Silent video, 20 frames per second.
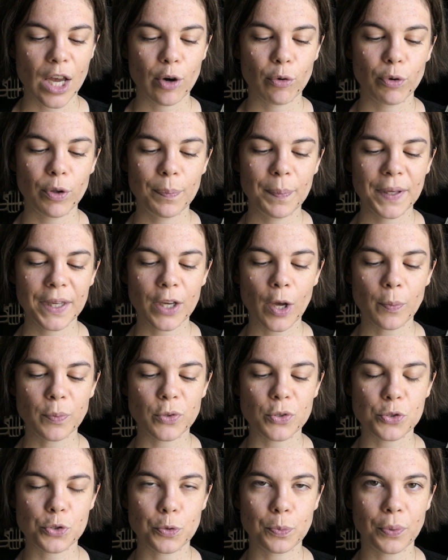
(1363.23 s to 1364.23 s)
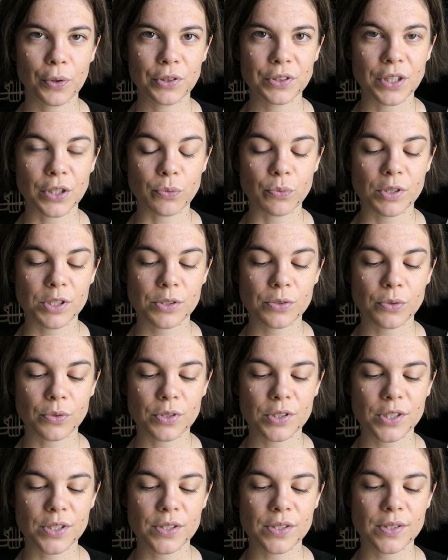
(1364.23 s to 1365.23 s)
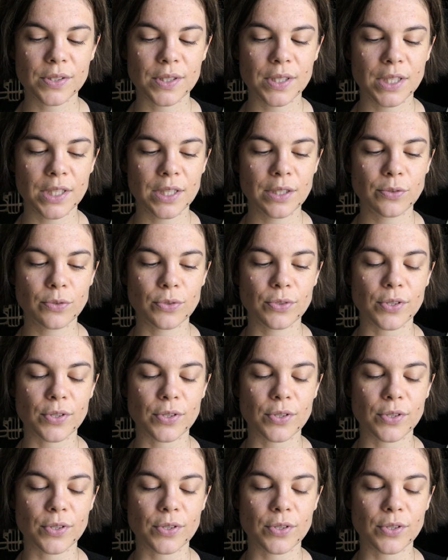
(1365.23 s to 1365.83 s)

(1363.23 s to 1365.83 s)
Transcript: we pick up the support and resources needed to